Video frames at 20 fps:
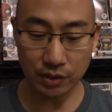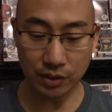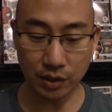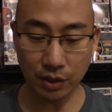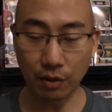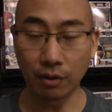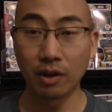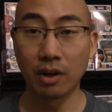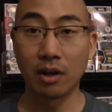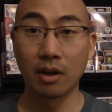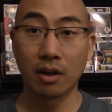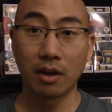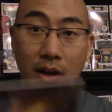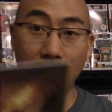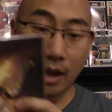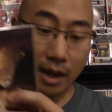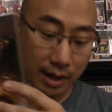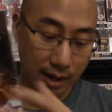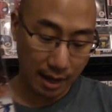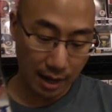So
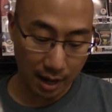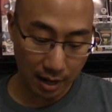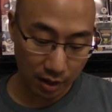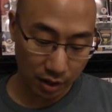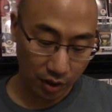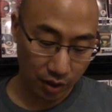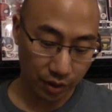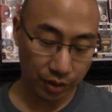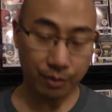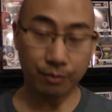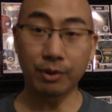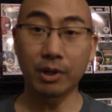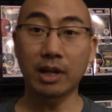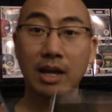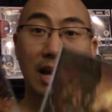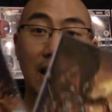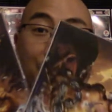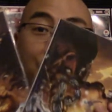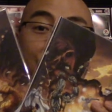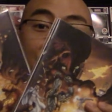I got 3
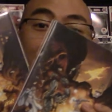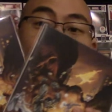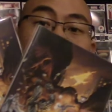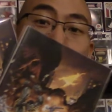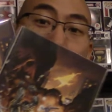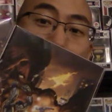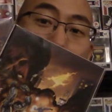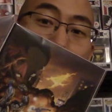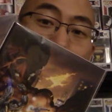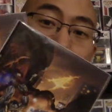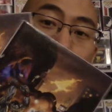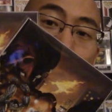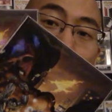copies of these.